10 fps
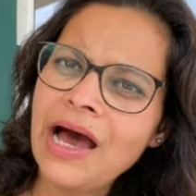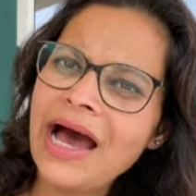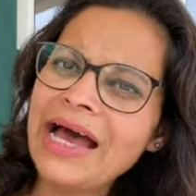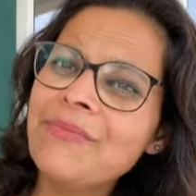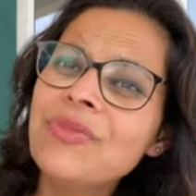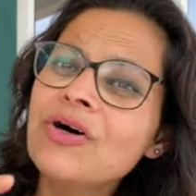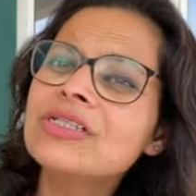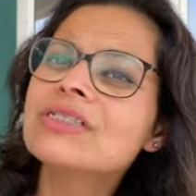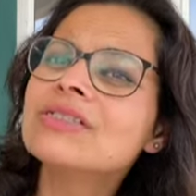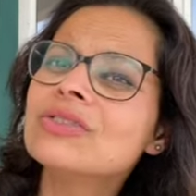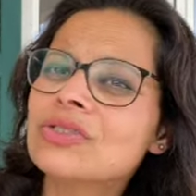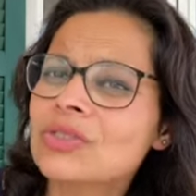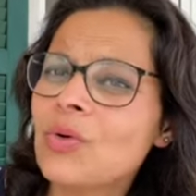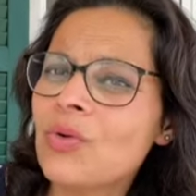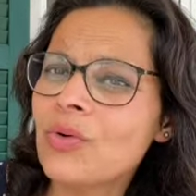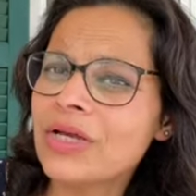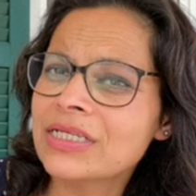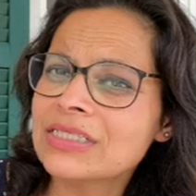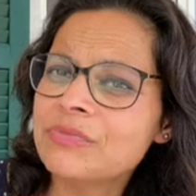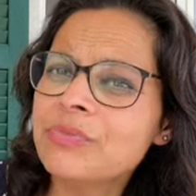I'm not so
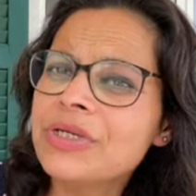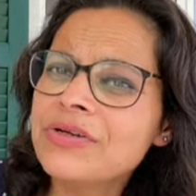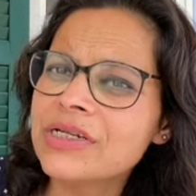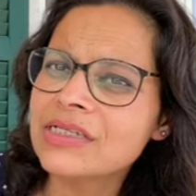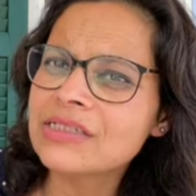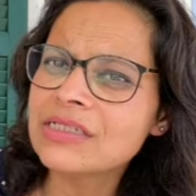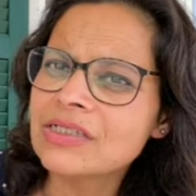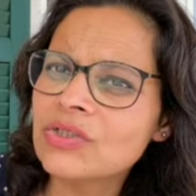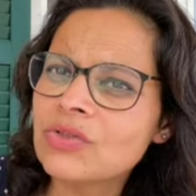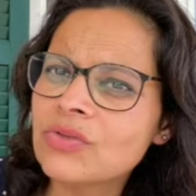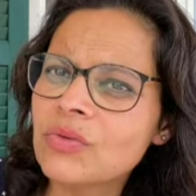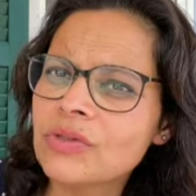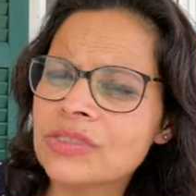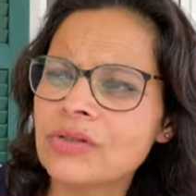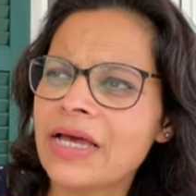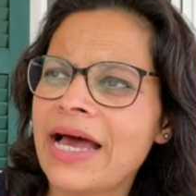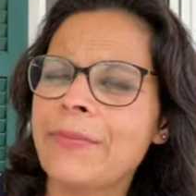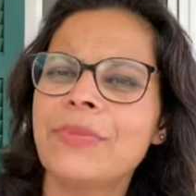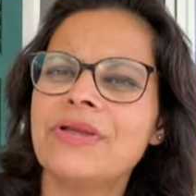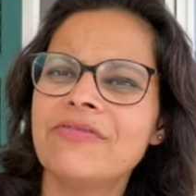experienced as to know what's going to
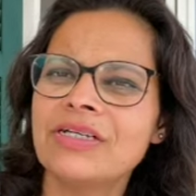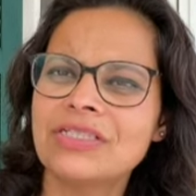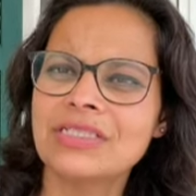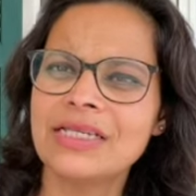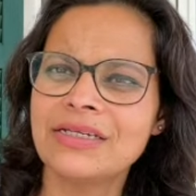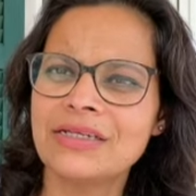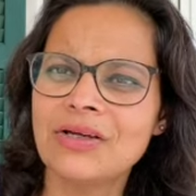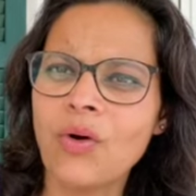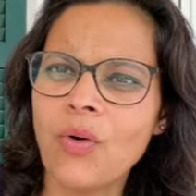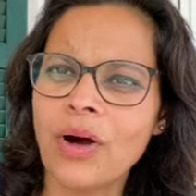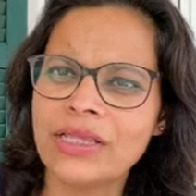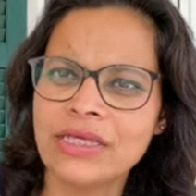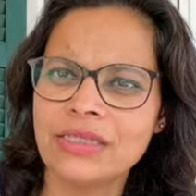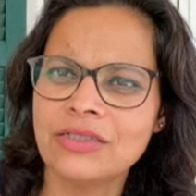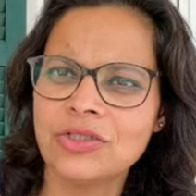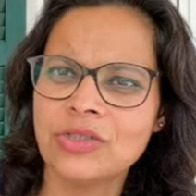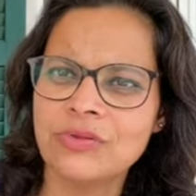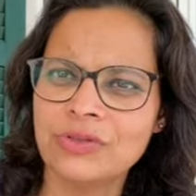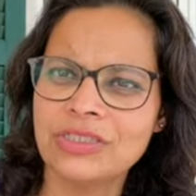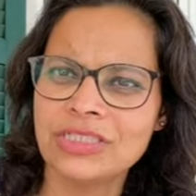happen if I just let it go. I think the tree
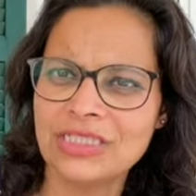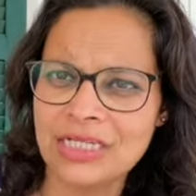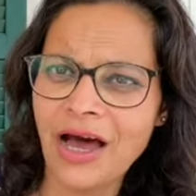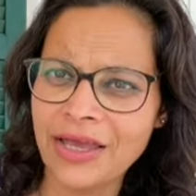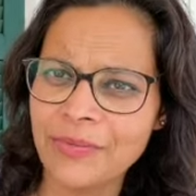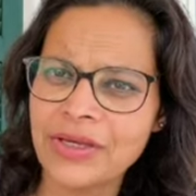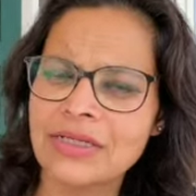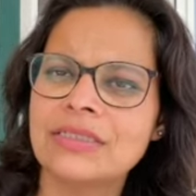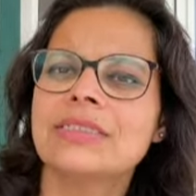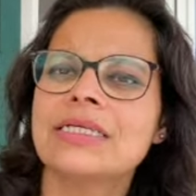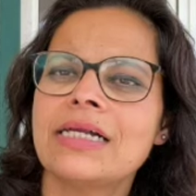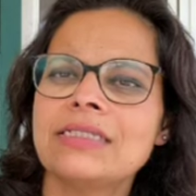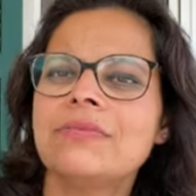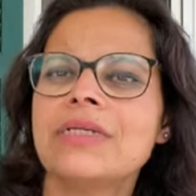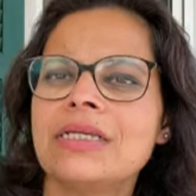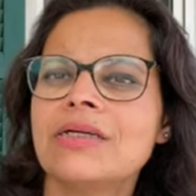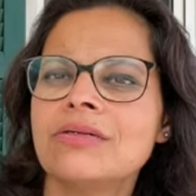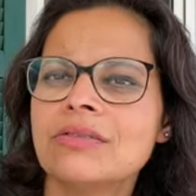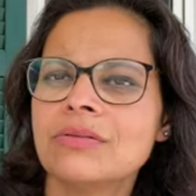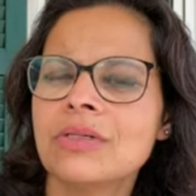will just die, because it's ultimately
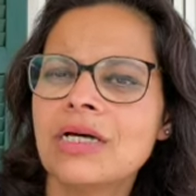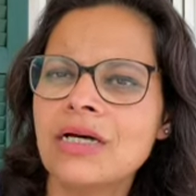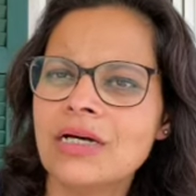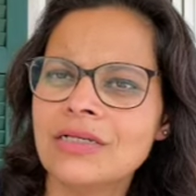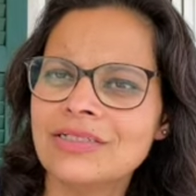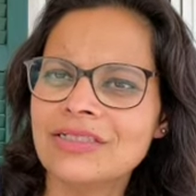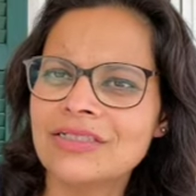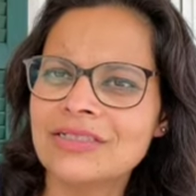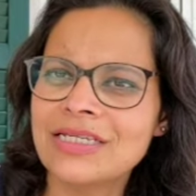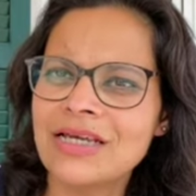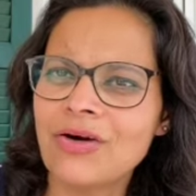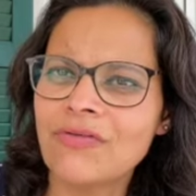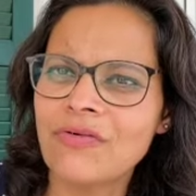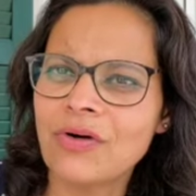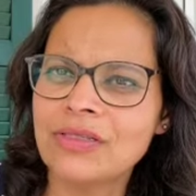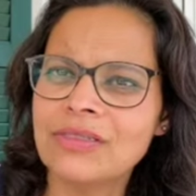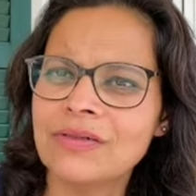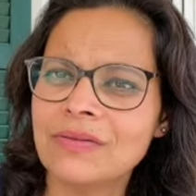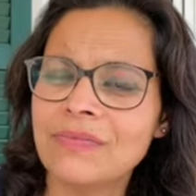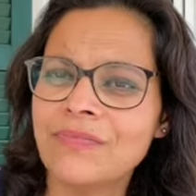going to just take off all
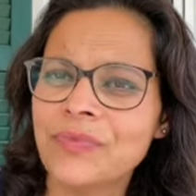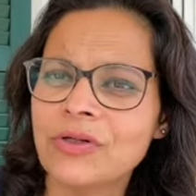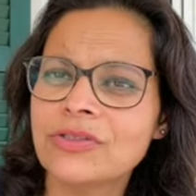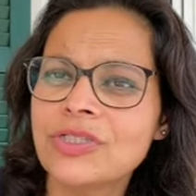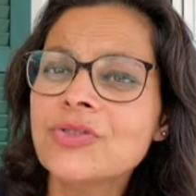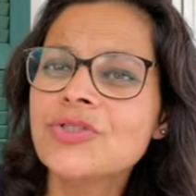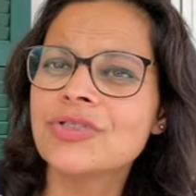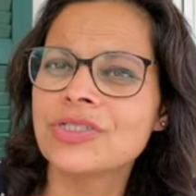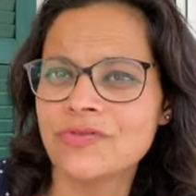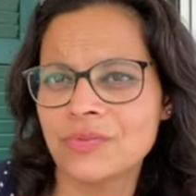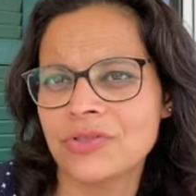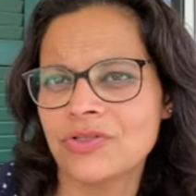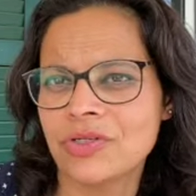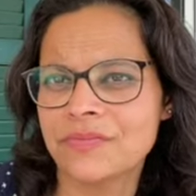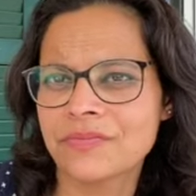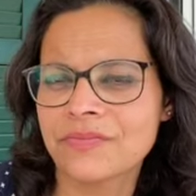the nutrients from the tree.